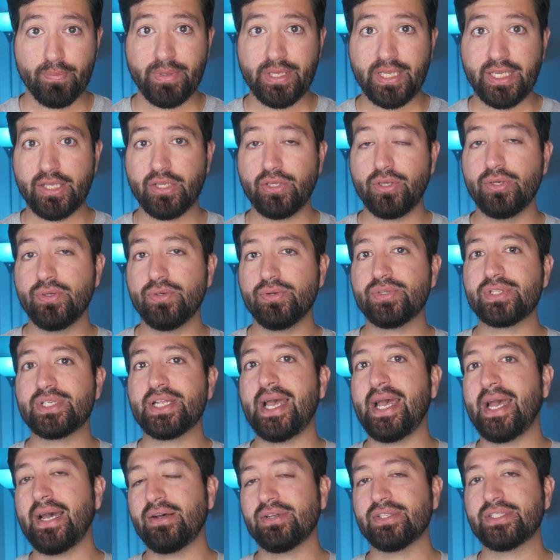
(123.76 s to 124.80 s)
being used
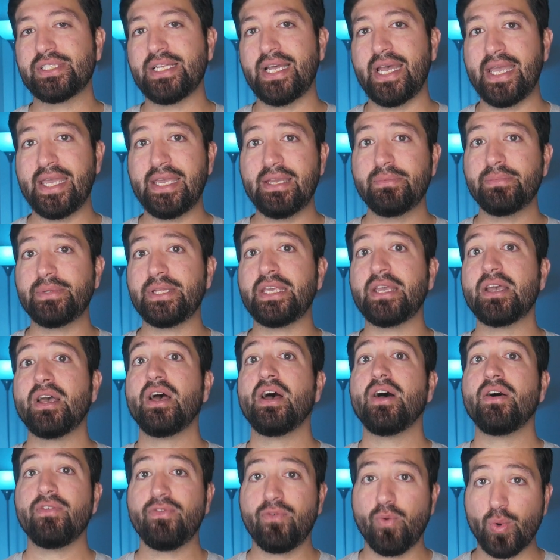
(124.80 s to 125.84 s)
to house the AMD
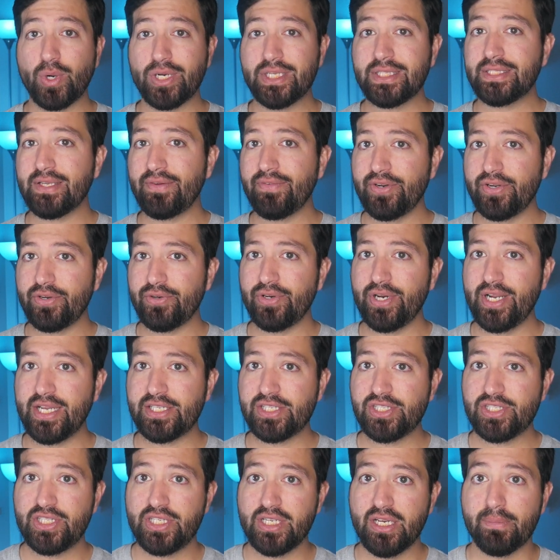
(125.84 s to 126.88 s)

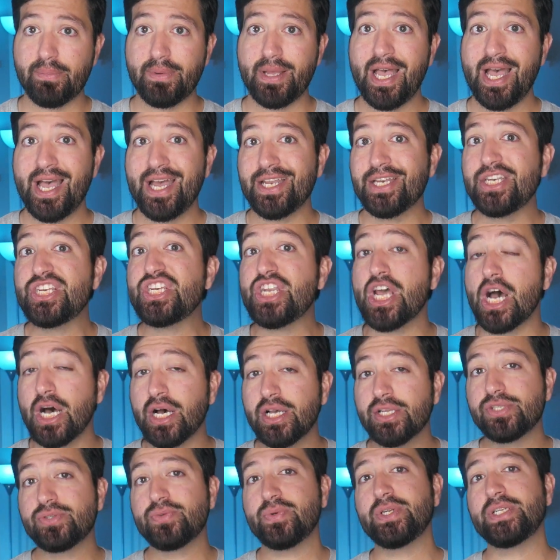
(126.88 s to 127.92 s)
4700S chip
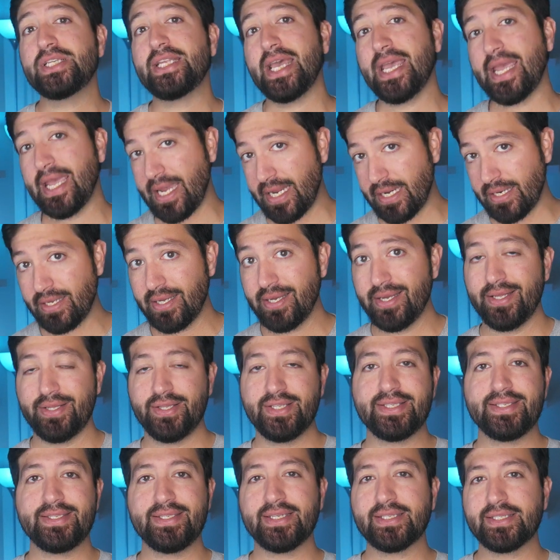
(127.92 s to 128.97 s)
does retain
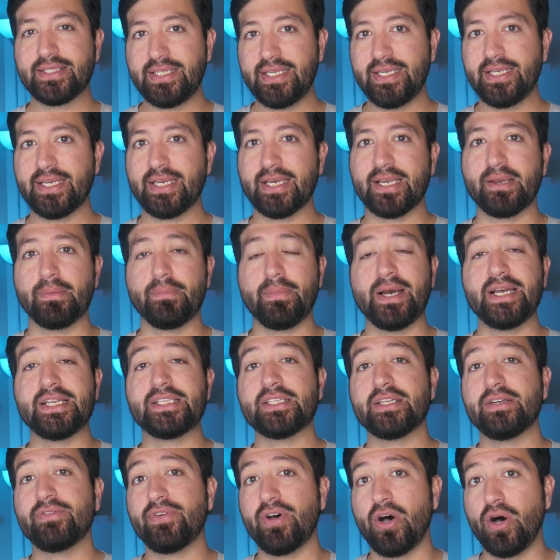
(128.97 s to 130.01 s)
the 16
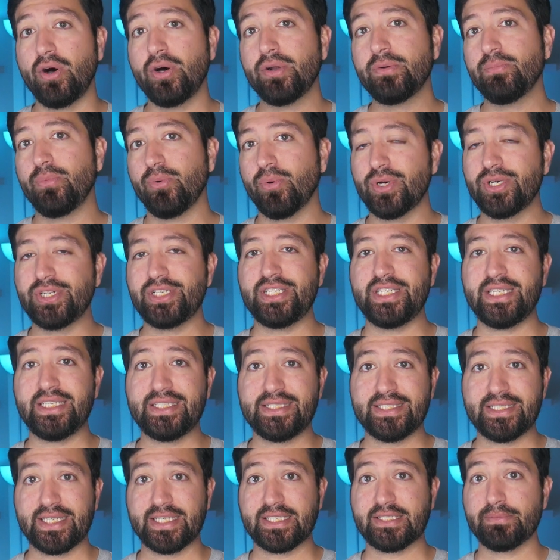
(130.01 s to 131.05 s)
GB of onboard
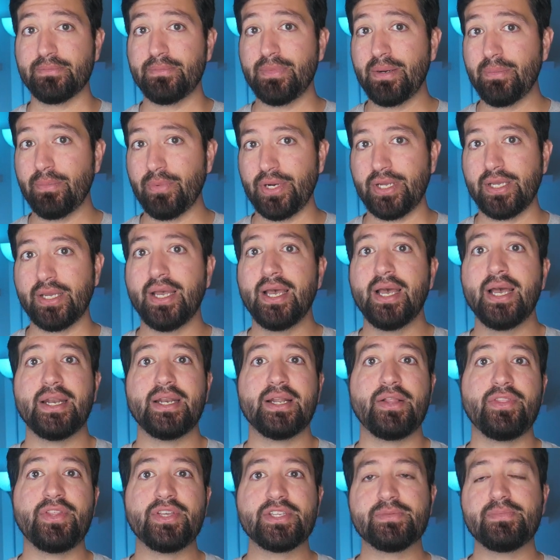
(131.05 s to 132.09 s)
G6 memory.
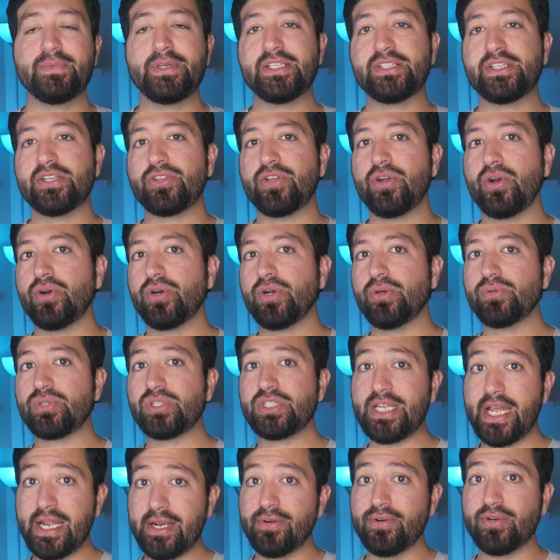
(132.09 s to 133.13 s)
Now, this means that there are no
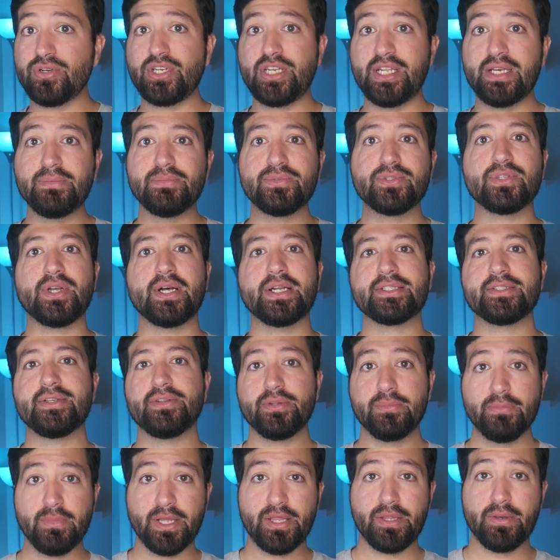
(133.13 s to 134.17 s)
standard DIMM slots on
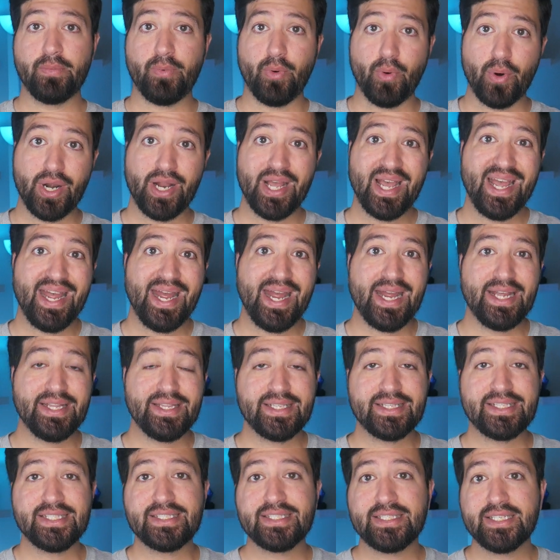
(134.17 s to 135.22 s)
the motherboard and
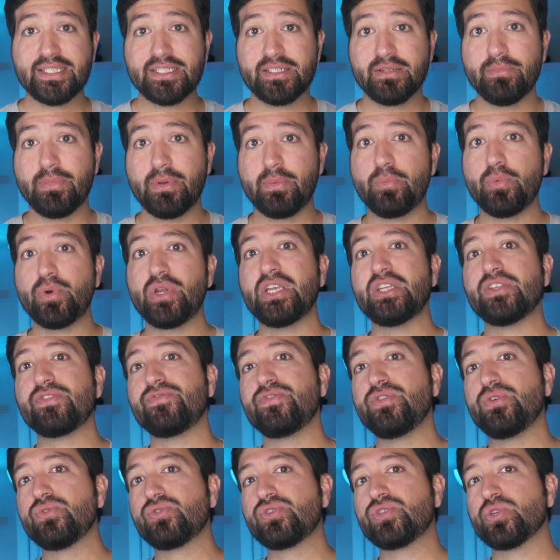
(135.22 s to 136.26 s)
that the system memory is
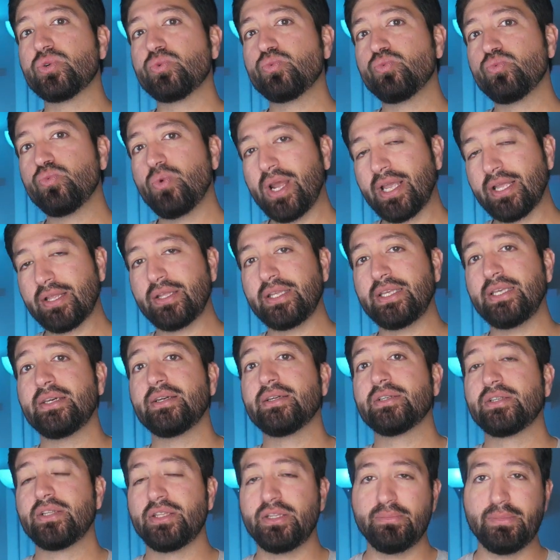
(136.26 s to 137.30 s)
fused directly
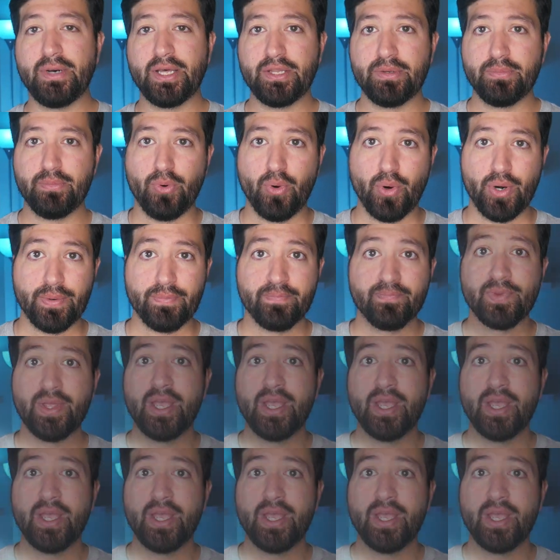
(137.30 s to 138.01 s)
to the motherboard.